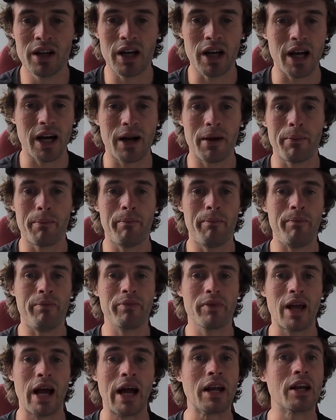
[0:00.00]

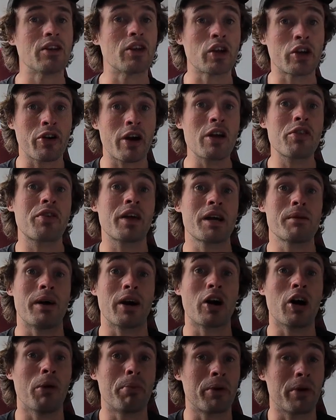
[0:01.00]
And the great thing
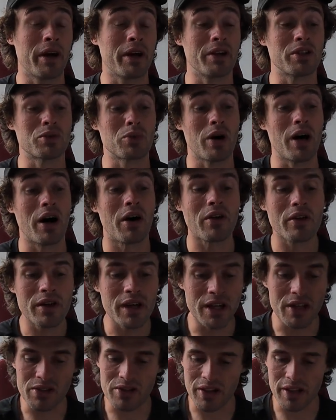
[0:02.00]
about copywriting as well
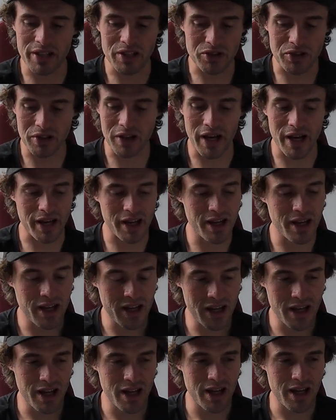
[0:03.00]
is literally like
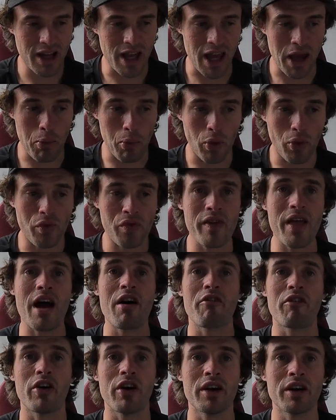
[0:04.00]
it will
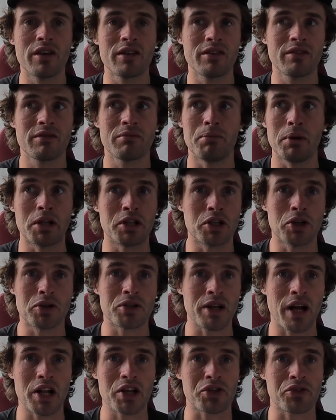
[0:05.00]
never be too
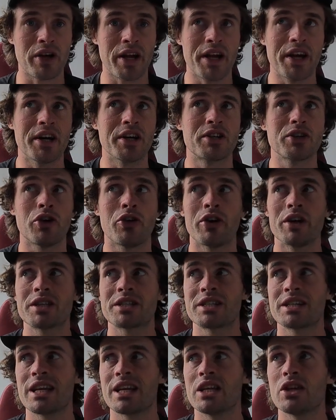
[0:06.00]
saturated, or
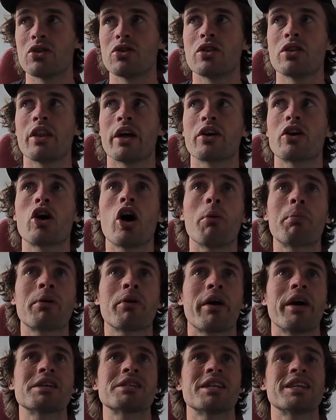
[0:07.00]
it's like
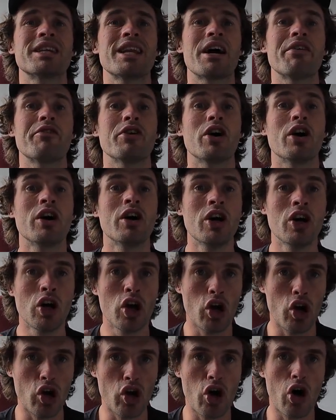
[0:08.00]
copywriters are never
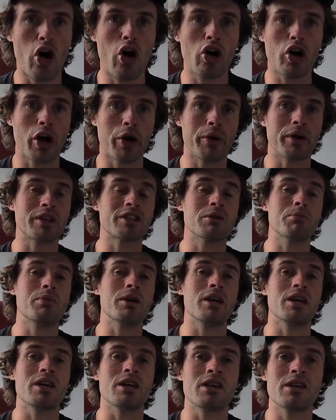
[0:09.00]
not going to
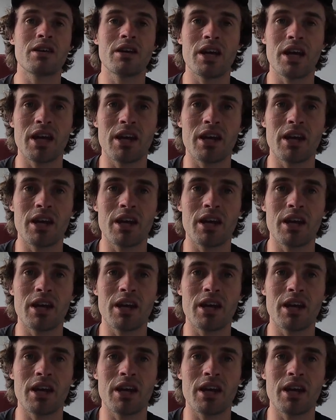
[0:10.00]
be